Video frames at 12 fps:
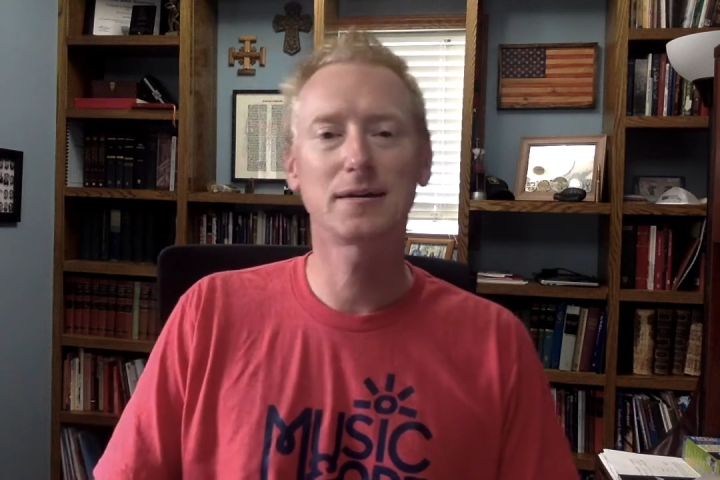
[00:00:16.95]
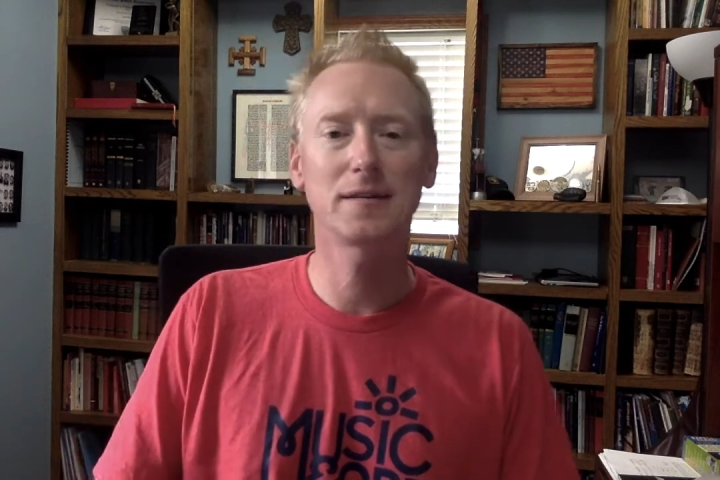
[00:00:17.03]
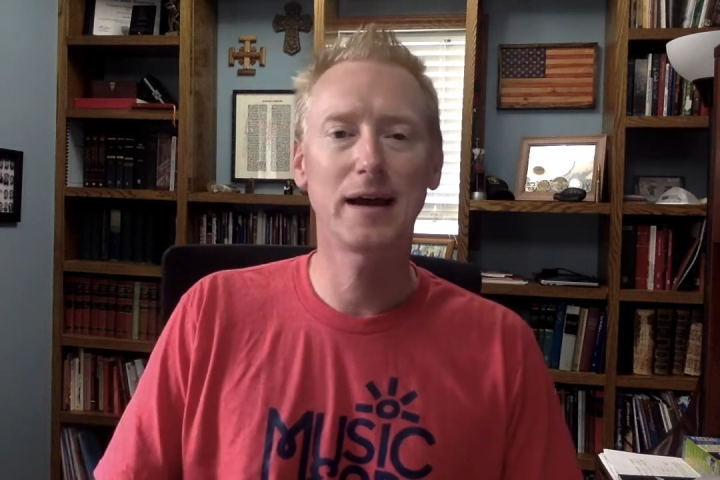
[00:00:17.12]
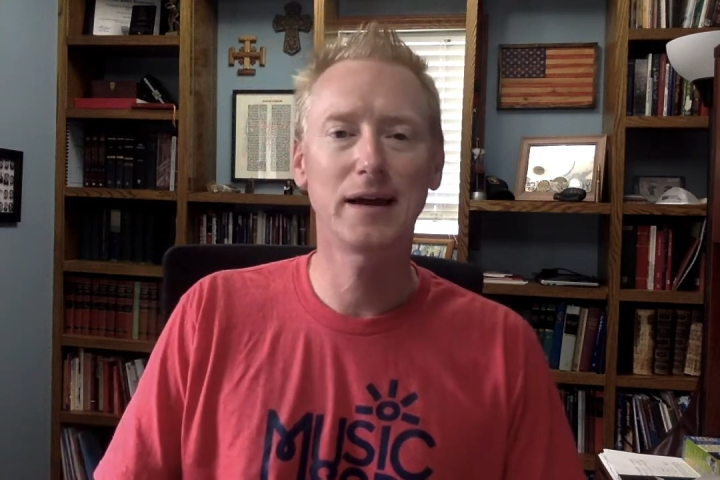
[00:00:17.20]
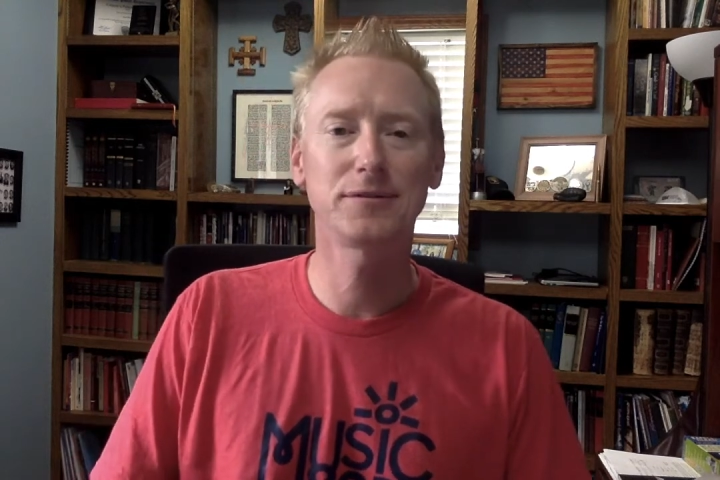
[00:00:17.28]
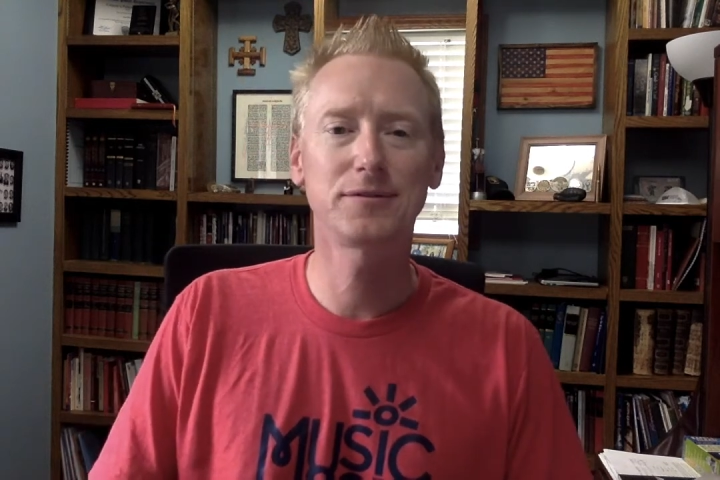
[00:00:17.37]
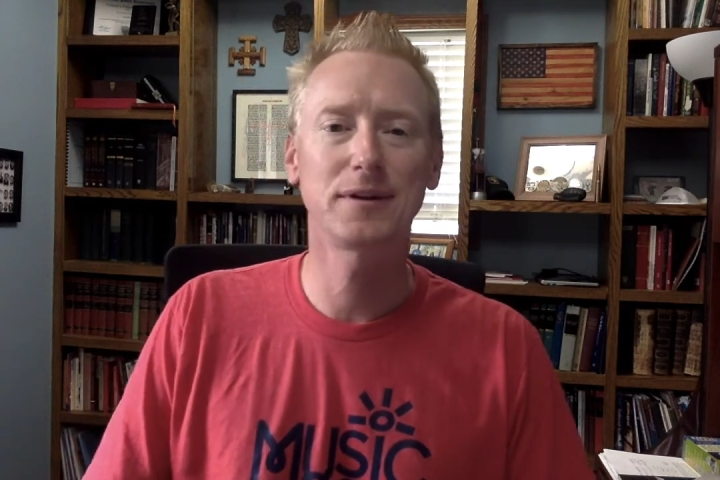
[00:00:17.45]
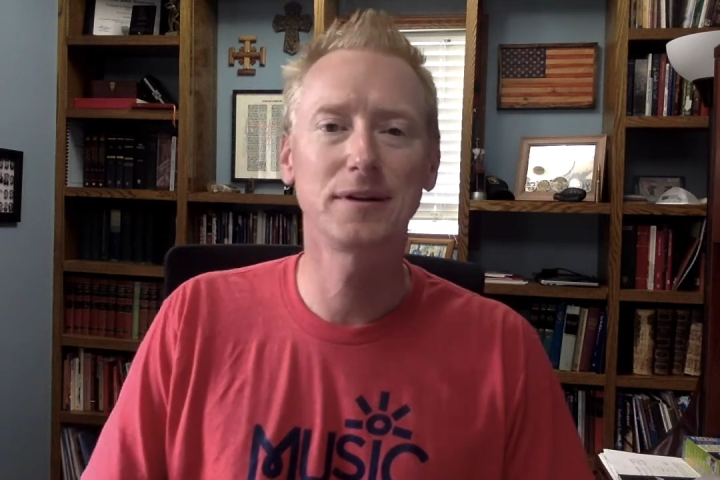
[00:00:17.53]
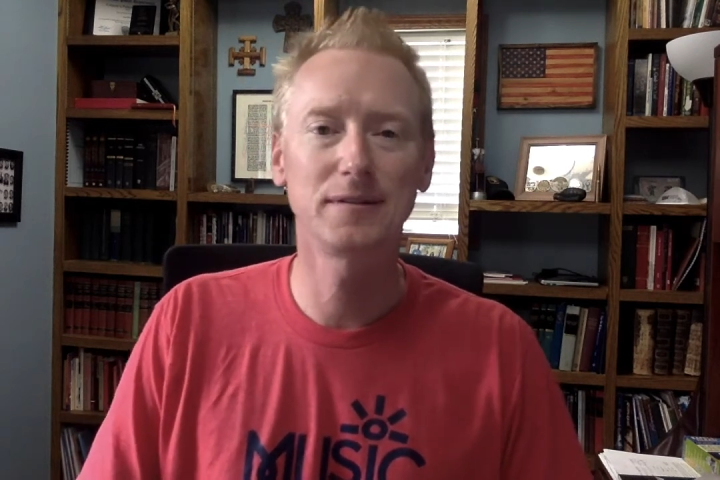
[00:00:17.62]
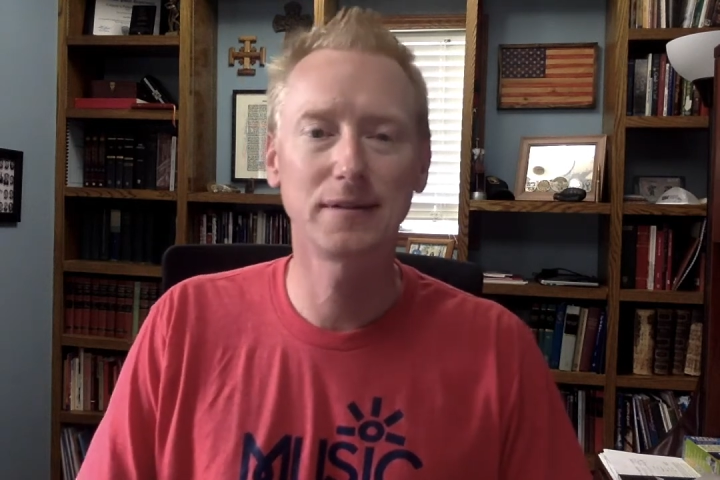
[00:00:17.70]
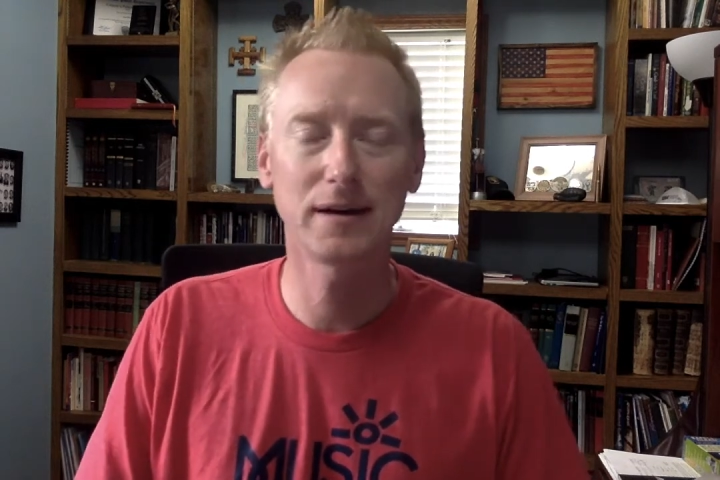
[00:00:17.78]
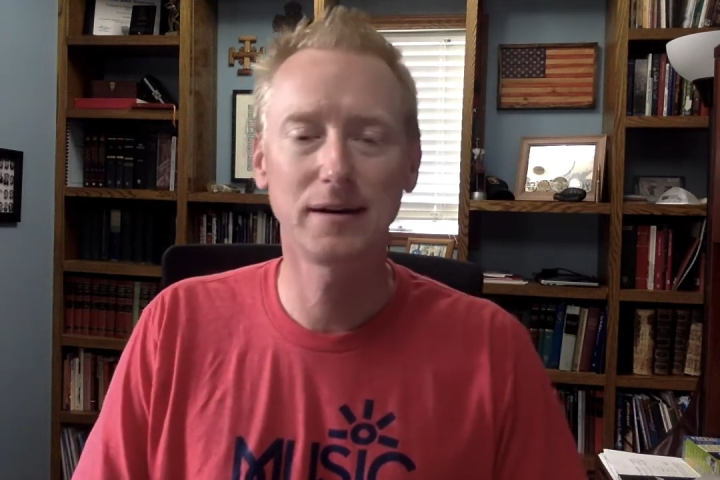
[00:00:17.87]
class
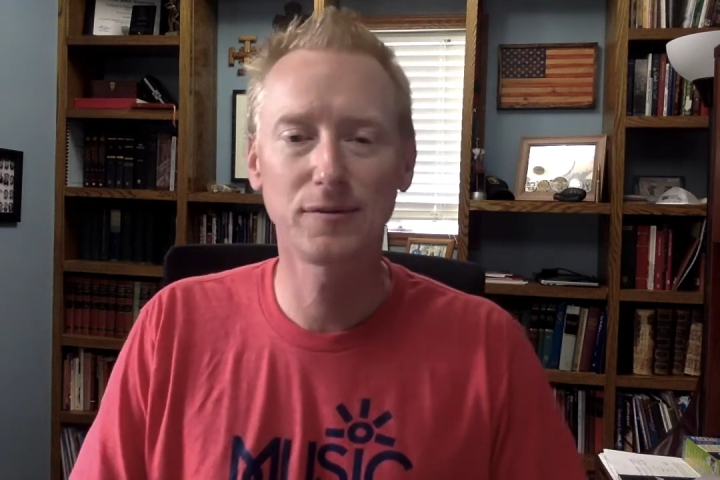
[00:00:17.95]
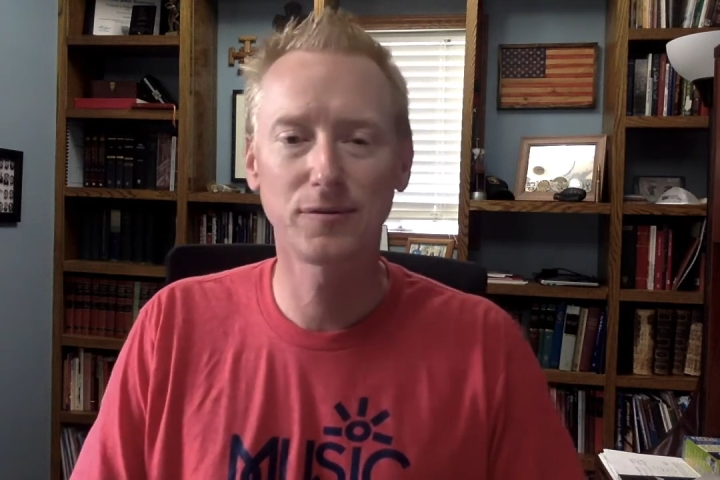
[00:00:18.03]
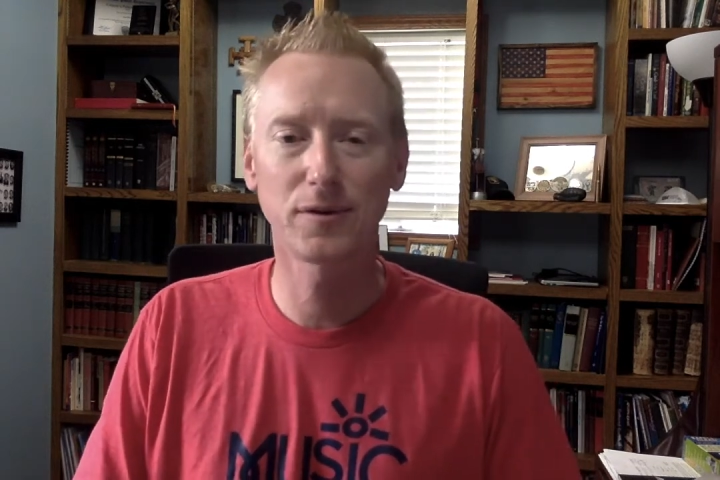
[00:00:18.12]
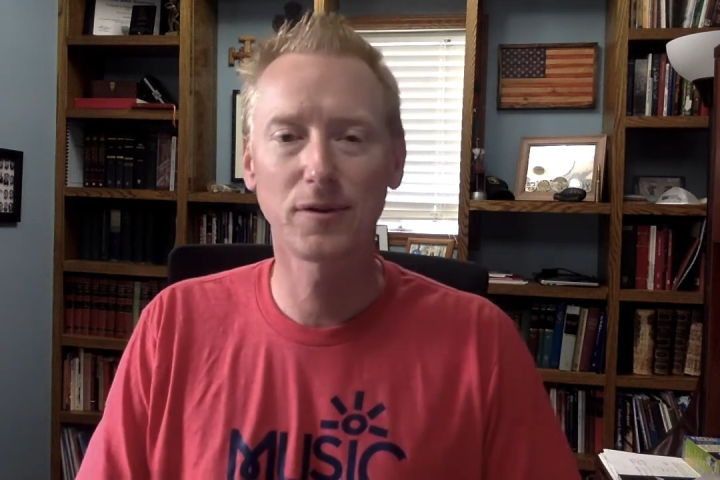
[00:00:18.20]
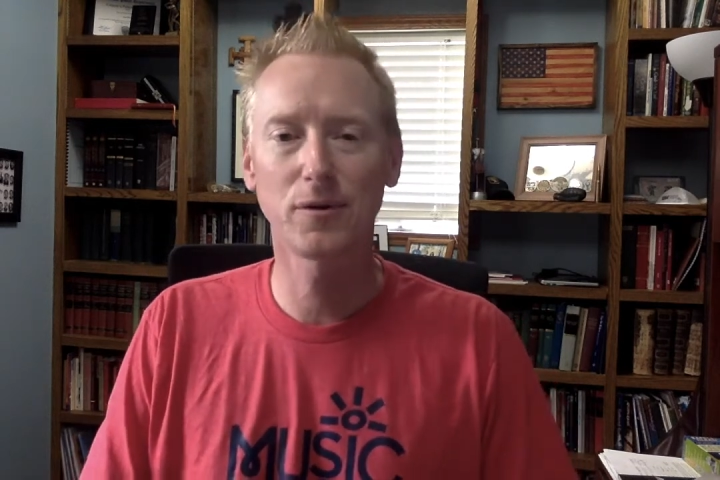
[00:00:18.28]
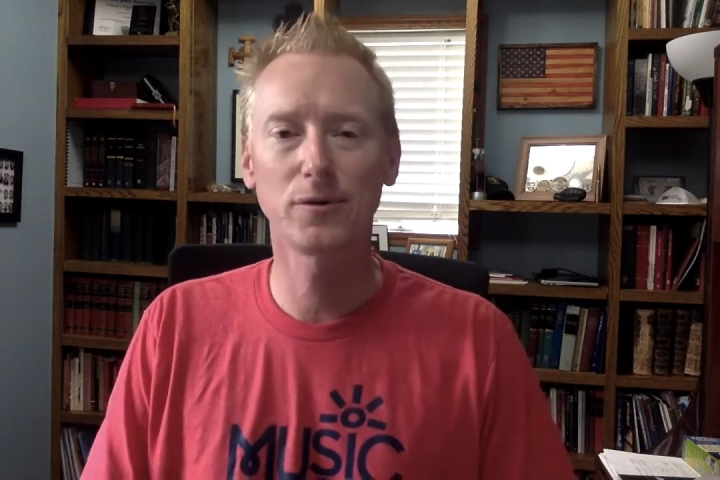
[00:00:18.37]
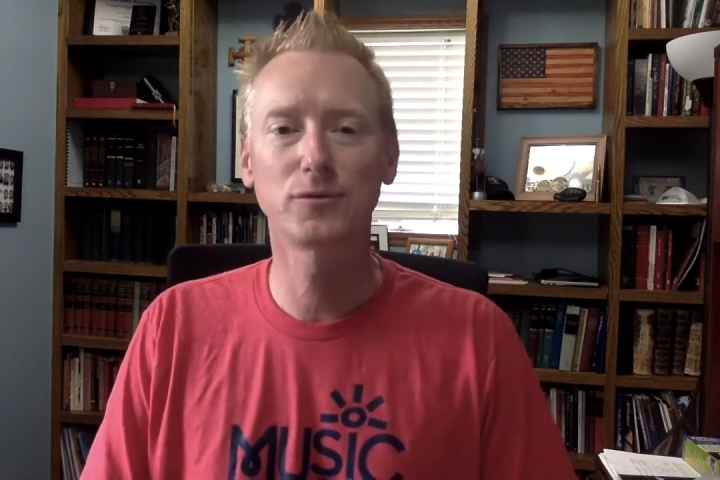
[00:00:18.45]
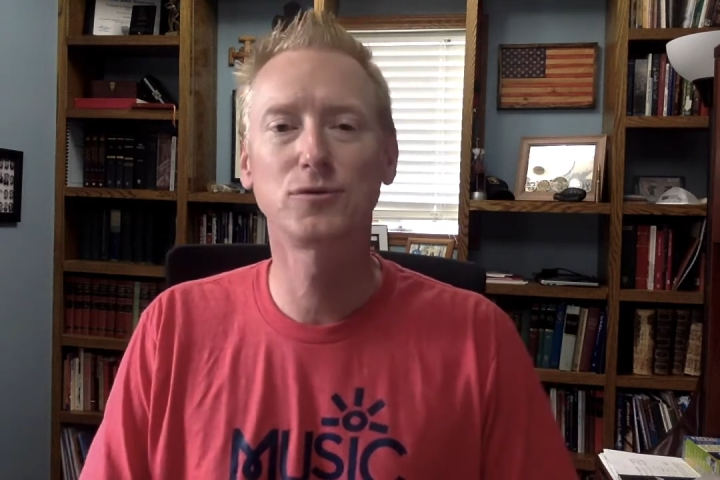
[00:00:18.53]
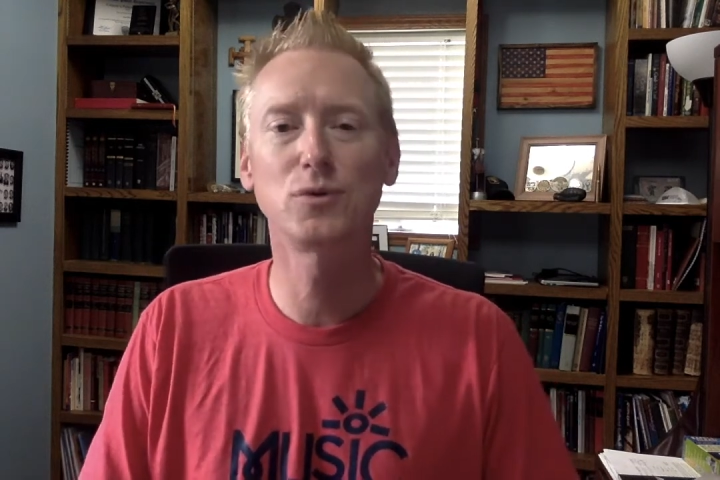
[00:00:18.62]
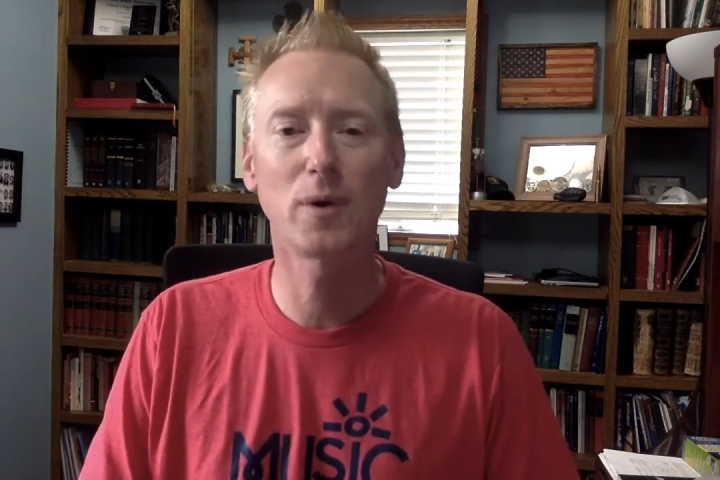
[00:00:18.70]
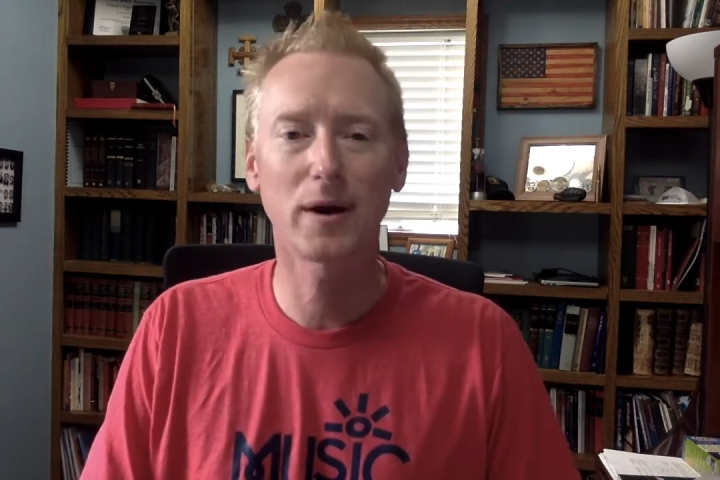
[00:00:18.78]
intended for those who